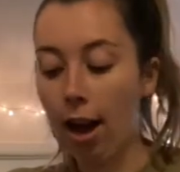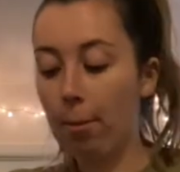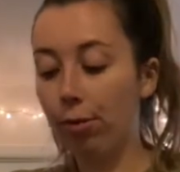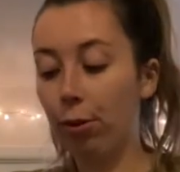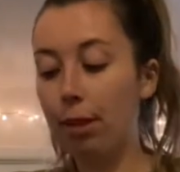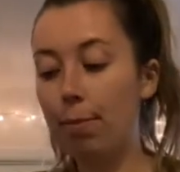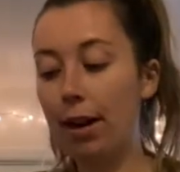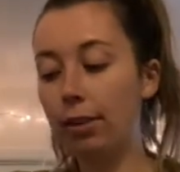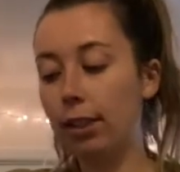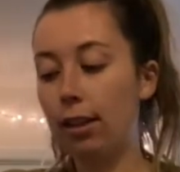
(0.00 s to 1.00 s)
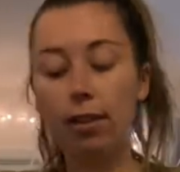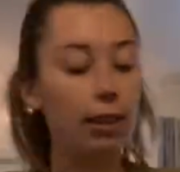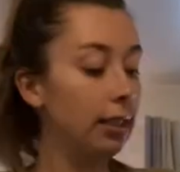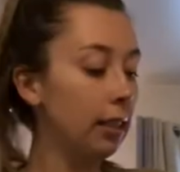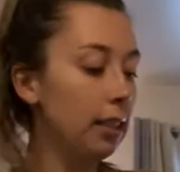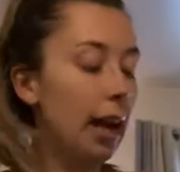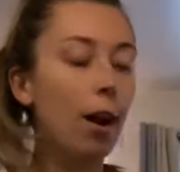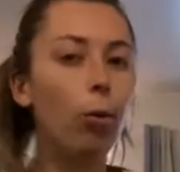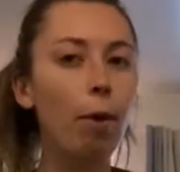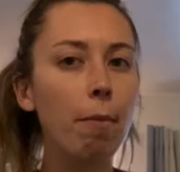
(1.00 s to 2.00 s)
For the belt, this is
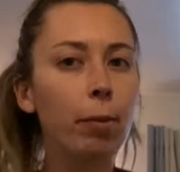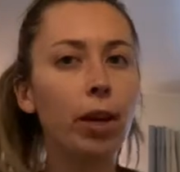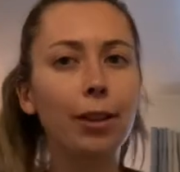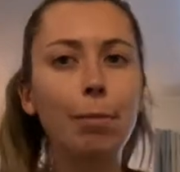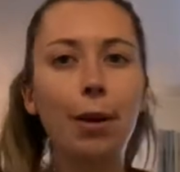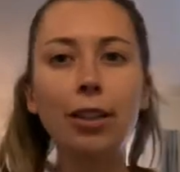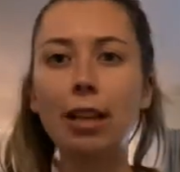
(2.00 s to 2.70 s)
how women put on their belt.